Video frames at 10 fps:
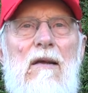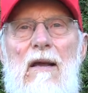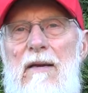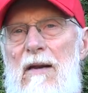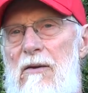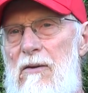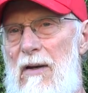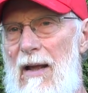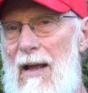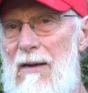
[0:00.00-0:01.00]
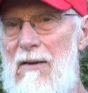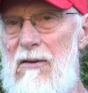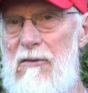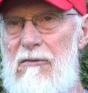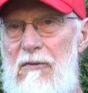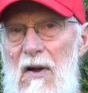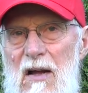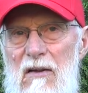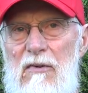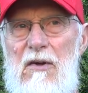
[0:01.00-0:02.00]
And then they're going to add another
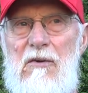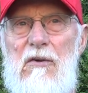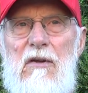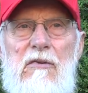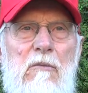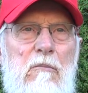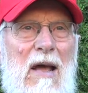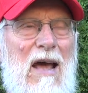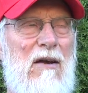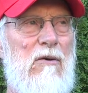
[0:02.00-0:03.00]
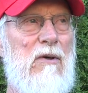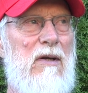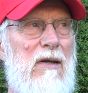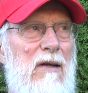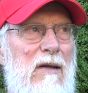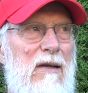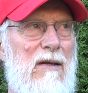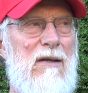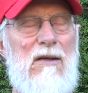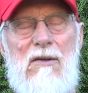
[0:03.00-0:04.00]
500 if the battery
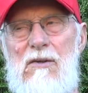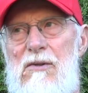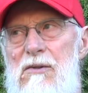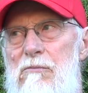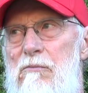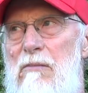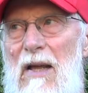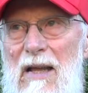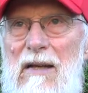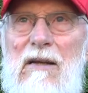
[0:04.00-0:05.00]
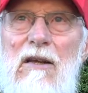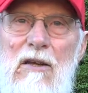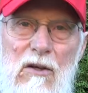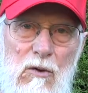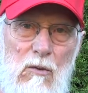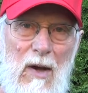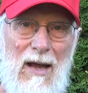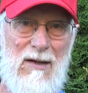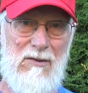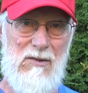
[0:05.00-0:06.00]
is made in the
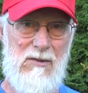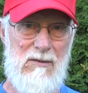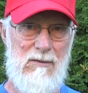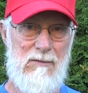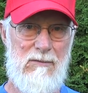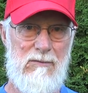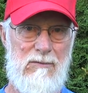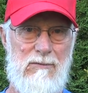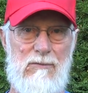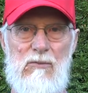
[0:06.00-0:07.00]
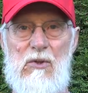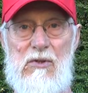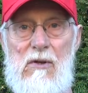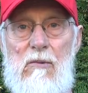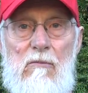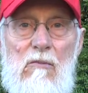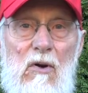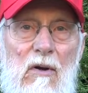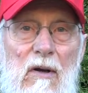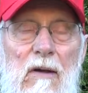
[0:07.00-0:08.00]
US, which some of them
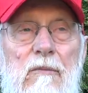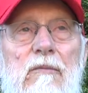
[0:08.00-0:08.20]
are now.